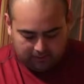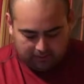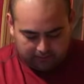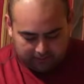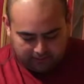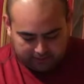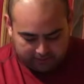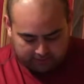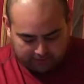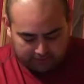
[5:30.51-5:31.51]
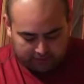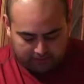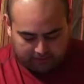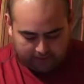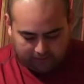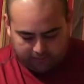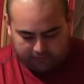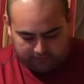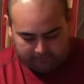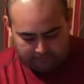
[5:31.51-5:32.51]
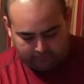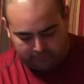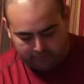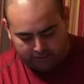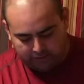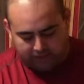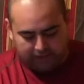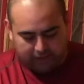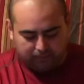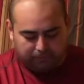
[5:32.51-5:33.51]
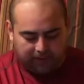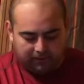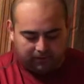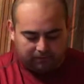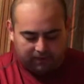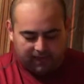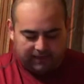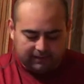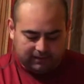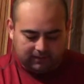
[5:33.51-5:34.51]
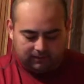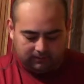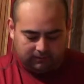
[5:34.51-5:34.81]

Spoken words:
So you just clean around. Try not to bend your blades.